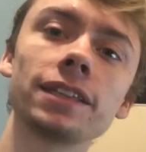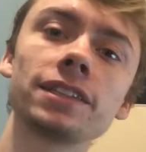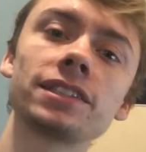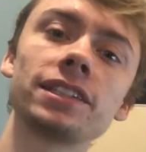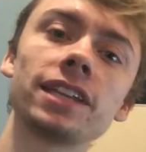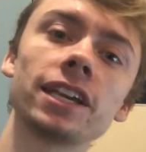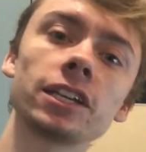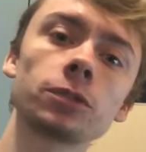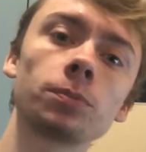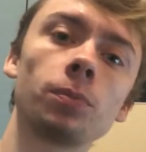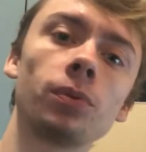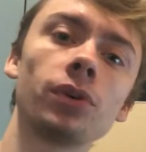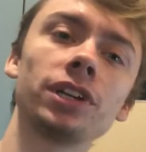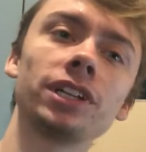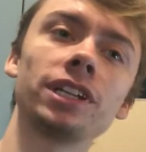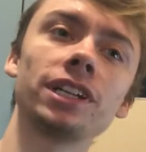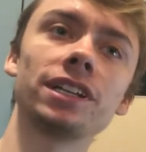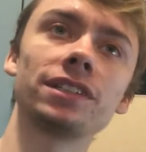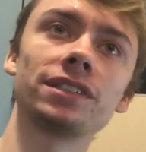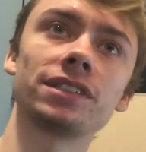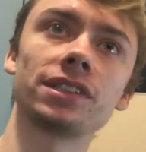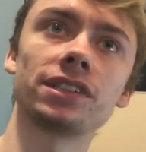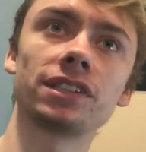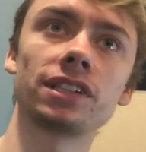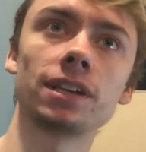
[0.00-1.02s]
this next point
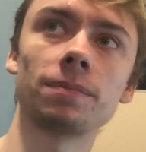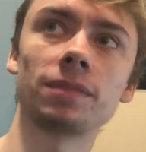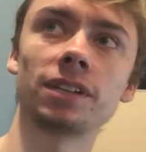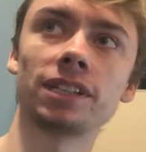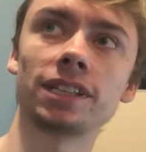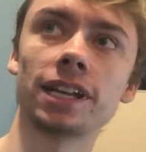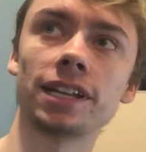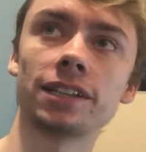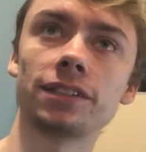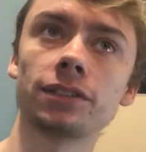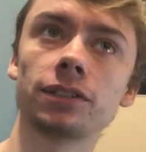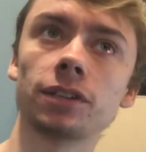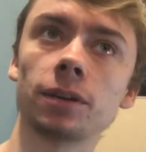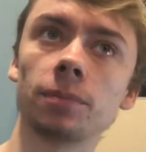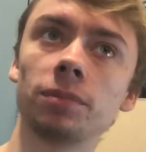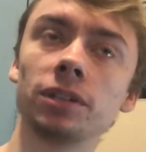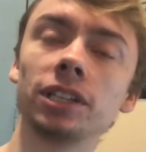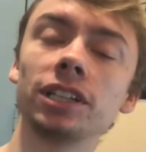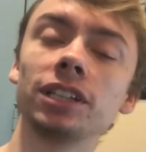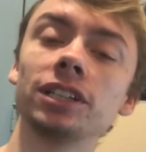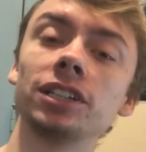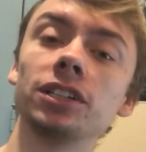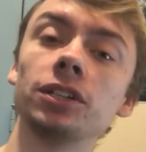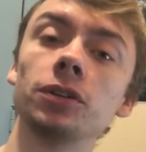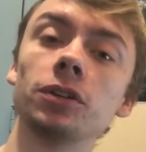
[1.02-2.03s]
isn't something that's
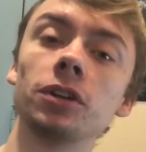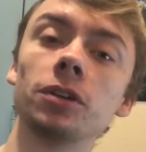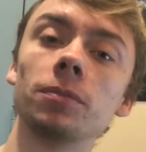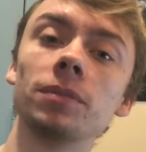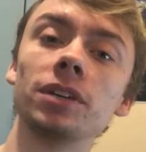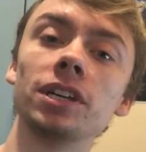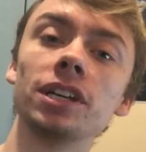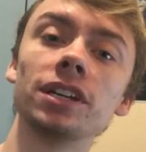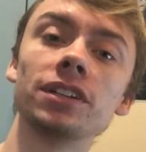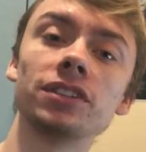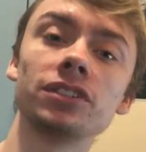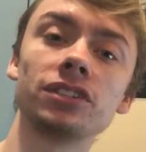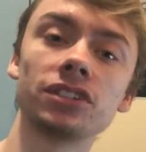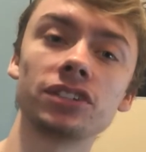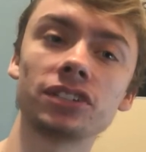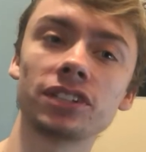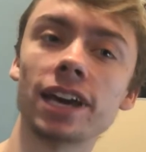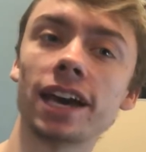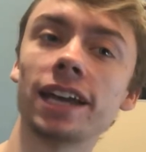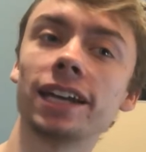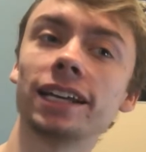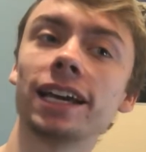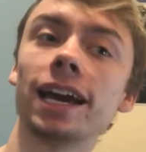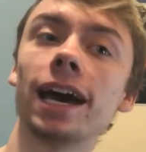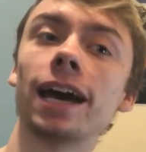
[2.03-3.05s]
completely new to me. It's just
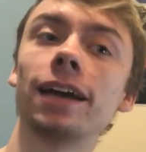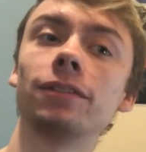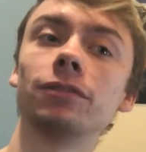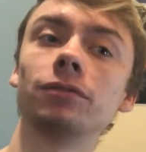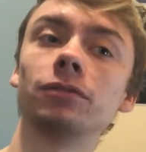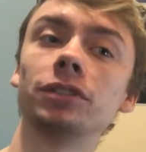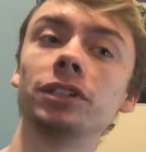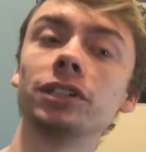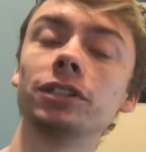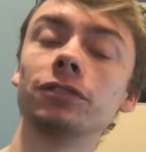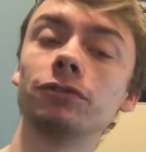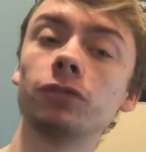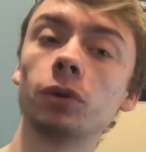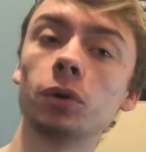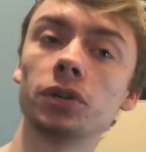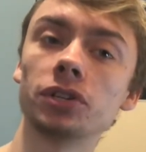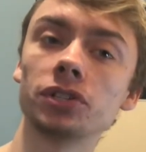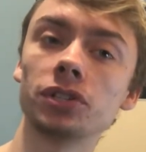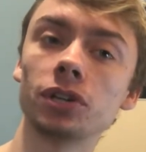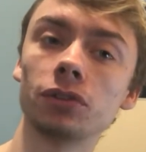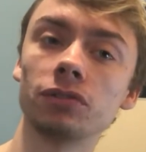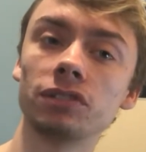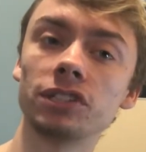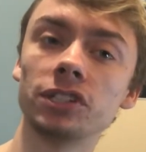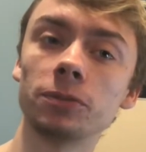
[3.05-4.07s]
kind of gotten reinforced
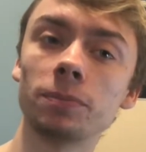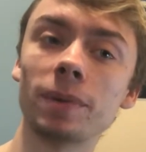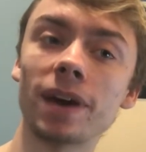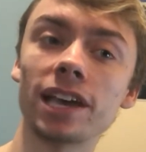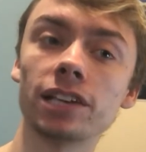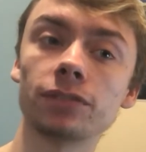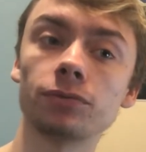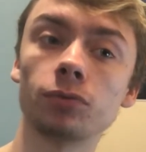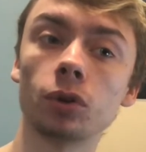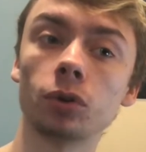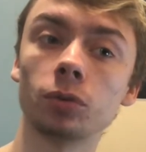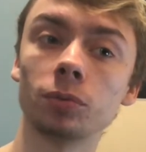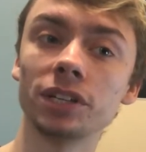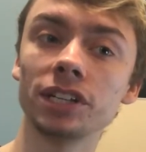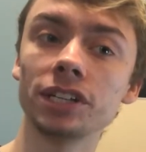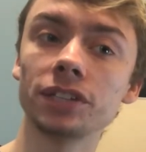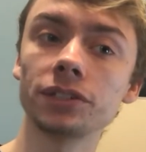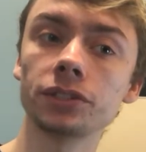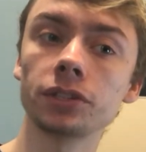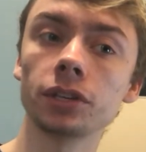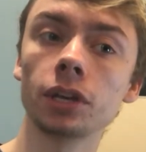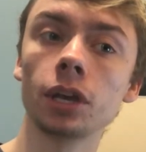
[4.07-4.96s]
over these past 4 weeks.